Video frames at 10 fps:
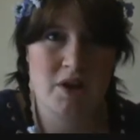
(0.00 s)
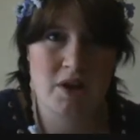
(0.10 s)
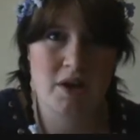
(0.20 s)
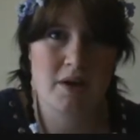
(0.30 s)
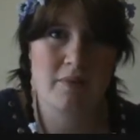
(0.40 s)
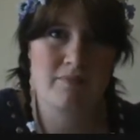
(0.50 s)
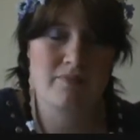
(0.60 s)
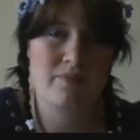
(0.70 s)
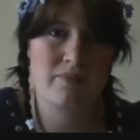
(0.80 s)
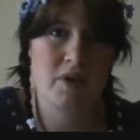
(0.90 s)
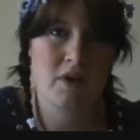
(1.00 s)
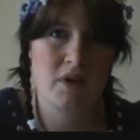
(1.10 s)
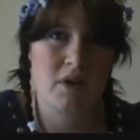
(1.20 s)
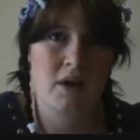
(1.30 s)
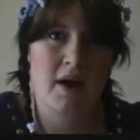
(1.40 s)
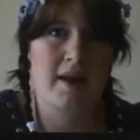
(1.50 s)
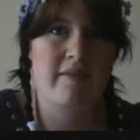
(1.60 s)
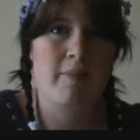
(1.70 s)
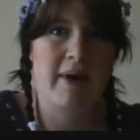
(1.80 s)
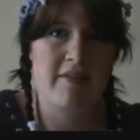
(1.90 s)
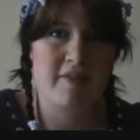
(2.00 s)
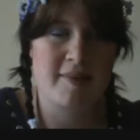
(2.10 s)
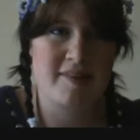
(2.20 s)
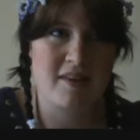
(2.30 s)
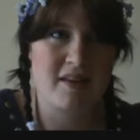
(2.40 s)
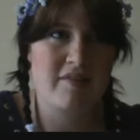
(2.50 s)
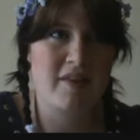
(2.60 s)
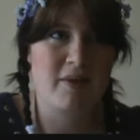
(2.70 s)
I never buy it for myself,